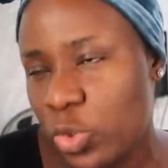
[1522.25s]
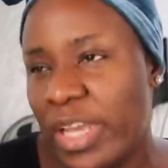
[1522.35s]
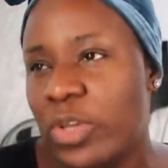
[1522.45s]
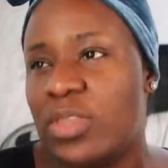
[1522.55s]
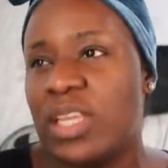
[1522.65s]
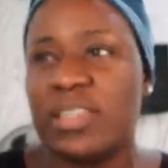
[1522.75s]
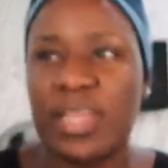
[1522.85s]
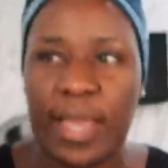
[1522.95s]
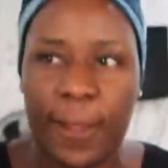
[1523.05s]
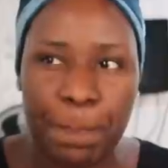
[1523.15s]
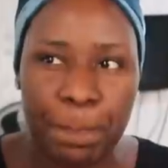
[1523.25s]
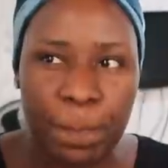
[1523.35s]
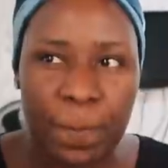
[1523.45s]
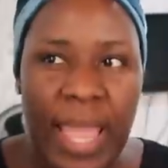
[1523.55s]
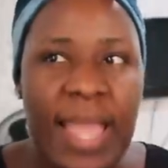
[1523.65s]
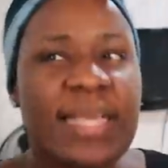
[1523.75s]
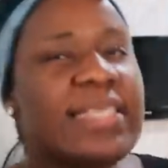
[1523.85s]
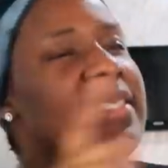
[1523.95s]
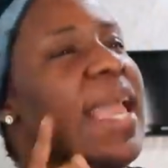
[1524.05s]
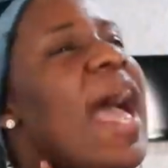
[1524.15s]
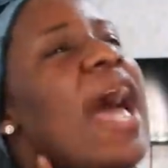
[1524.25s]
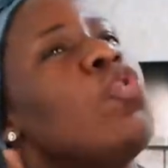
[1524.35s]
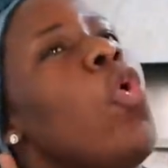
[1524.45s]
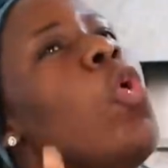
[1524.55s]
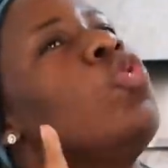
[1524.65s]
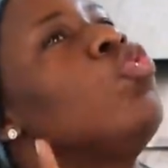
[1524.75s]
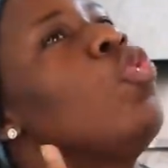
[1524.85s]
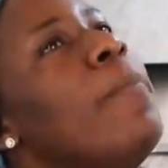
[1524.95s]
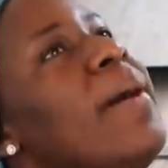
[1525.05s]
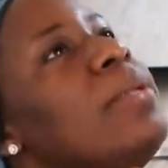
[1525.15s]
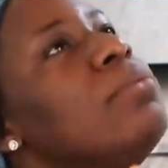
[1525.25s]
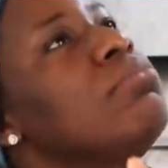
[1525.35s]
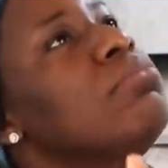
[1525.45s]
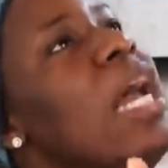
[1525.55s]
They'll tell you things like, is there an old woman